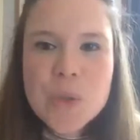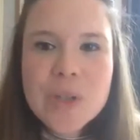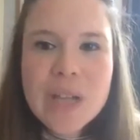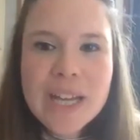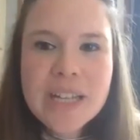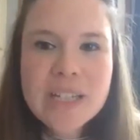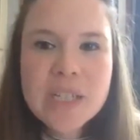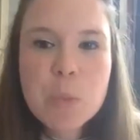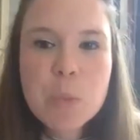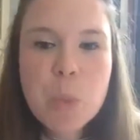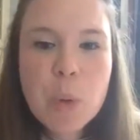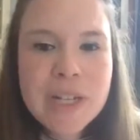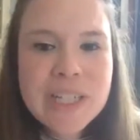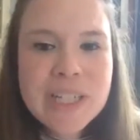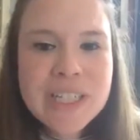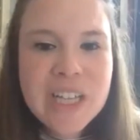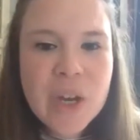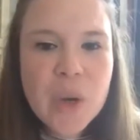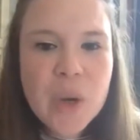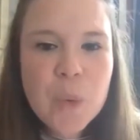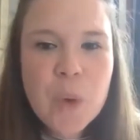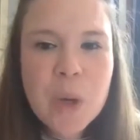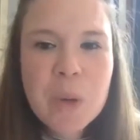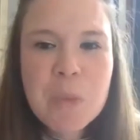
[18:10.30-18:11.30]
like to point
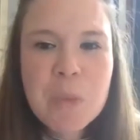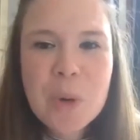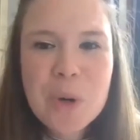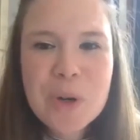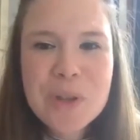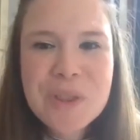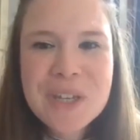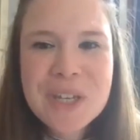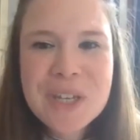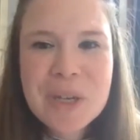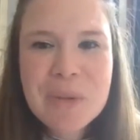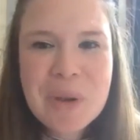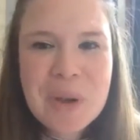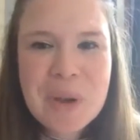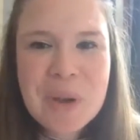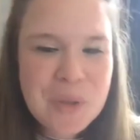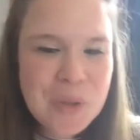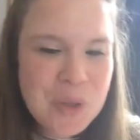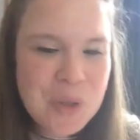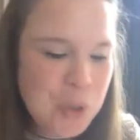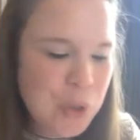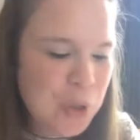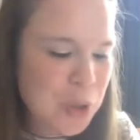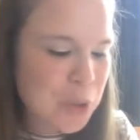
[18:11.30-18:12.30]
out one more thing about the
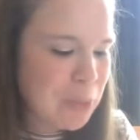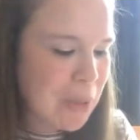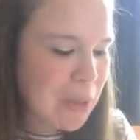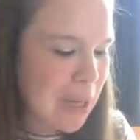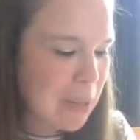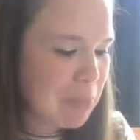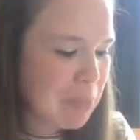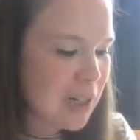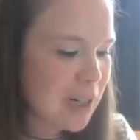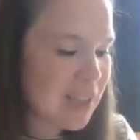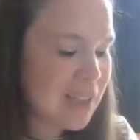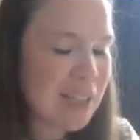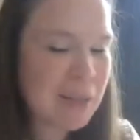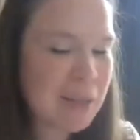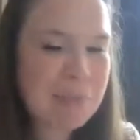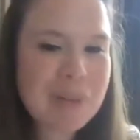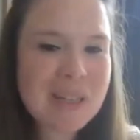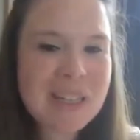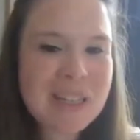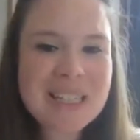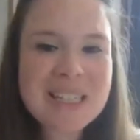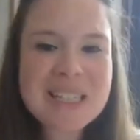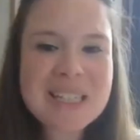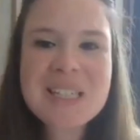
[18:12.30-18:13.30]
newspaper
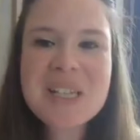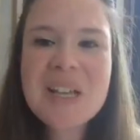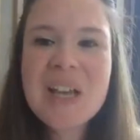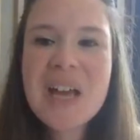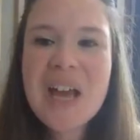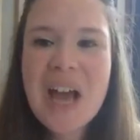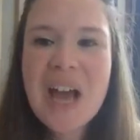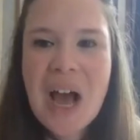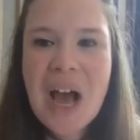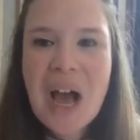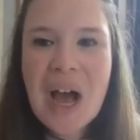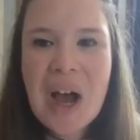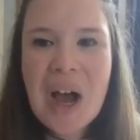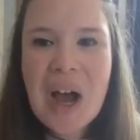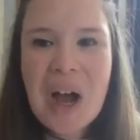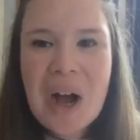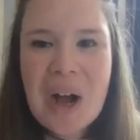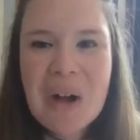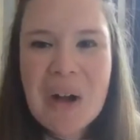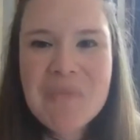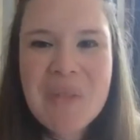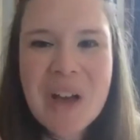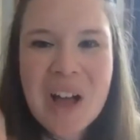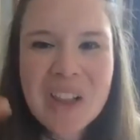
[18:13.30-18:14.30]
clippings.
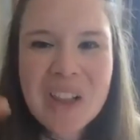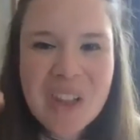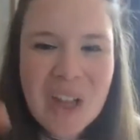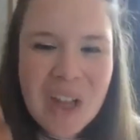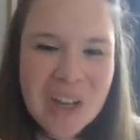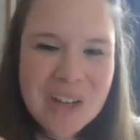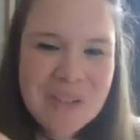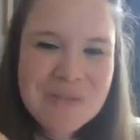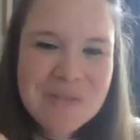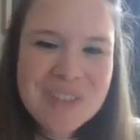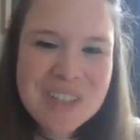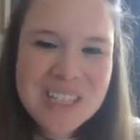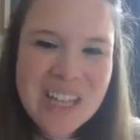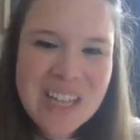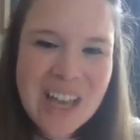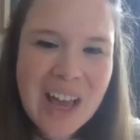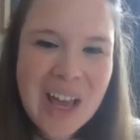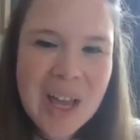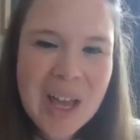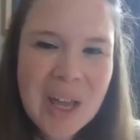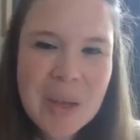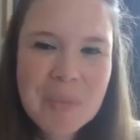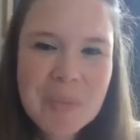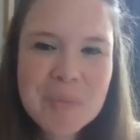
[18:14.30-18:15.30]
A lot of the
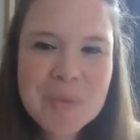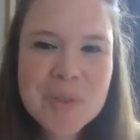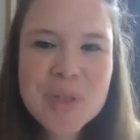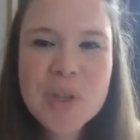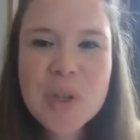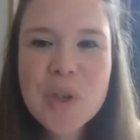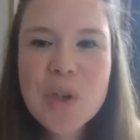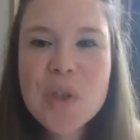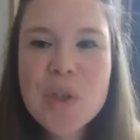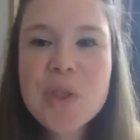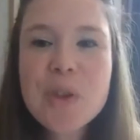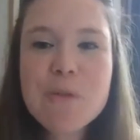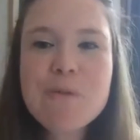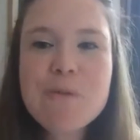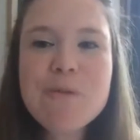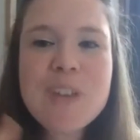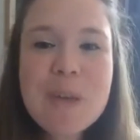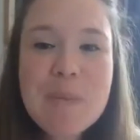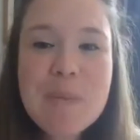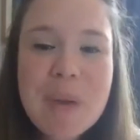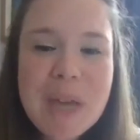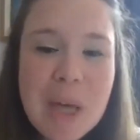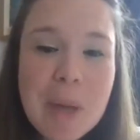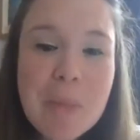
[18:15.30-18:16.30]
times, the
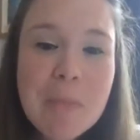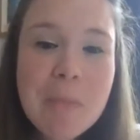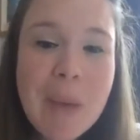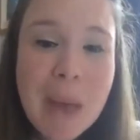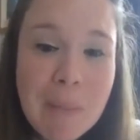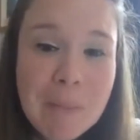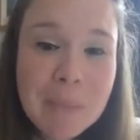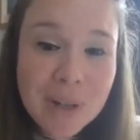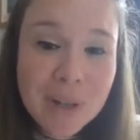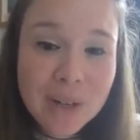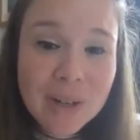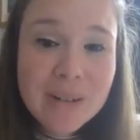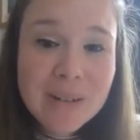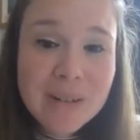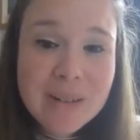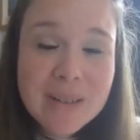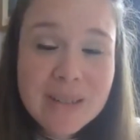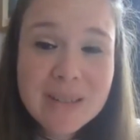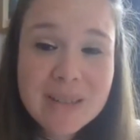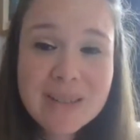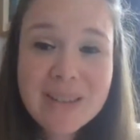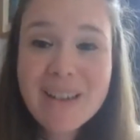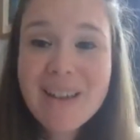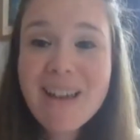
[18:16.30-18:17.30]
female
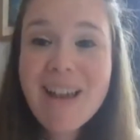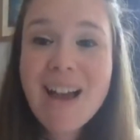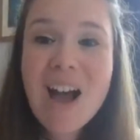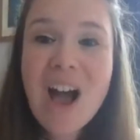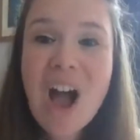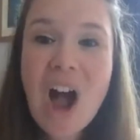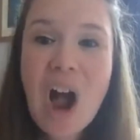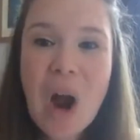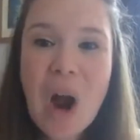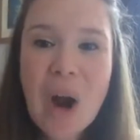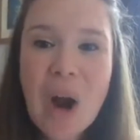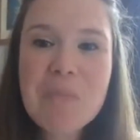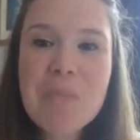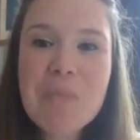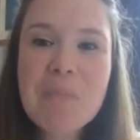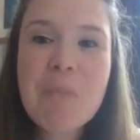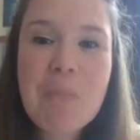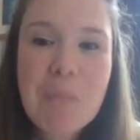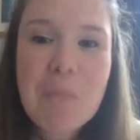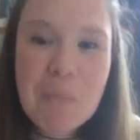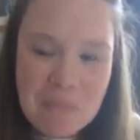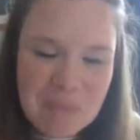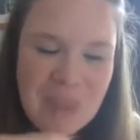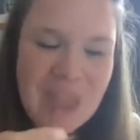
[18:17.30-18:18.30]
members are
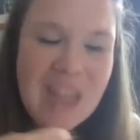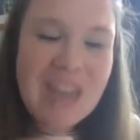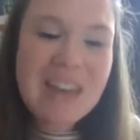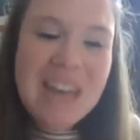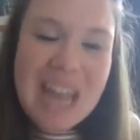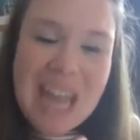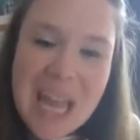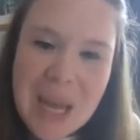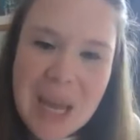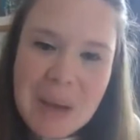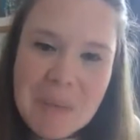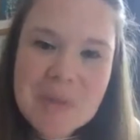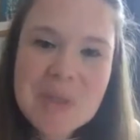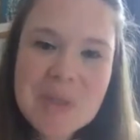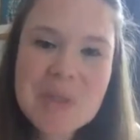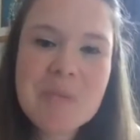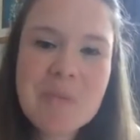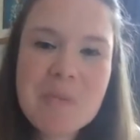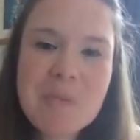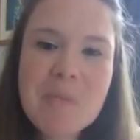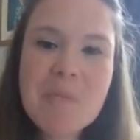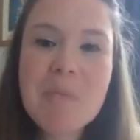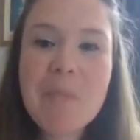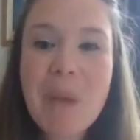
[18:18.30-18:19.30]
named
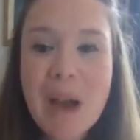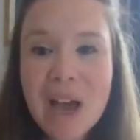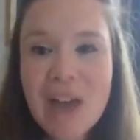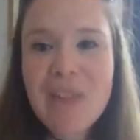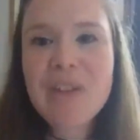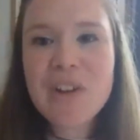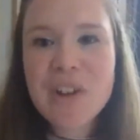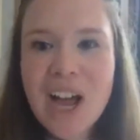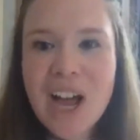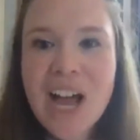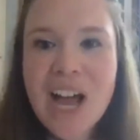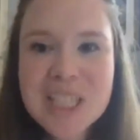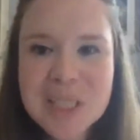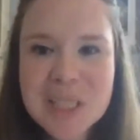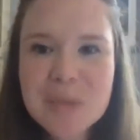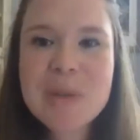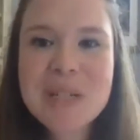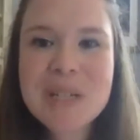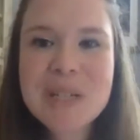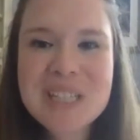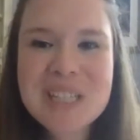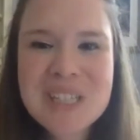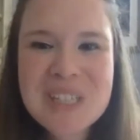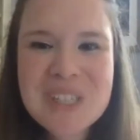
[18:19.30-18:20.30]
by their
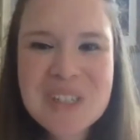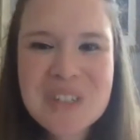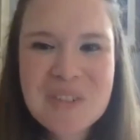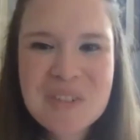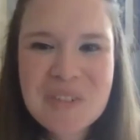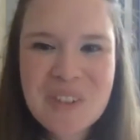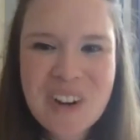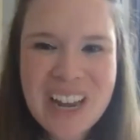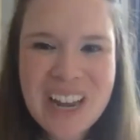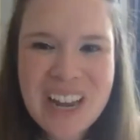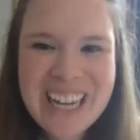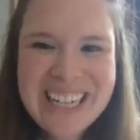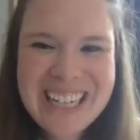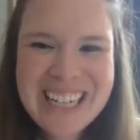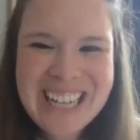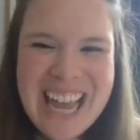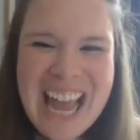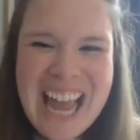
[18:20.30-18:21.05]
husbands, right?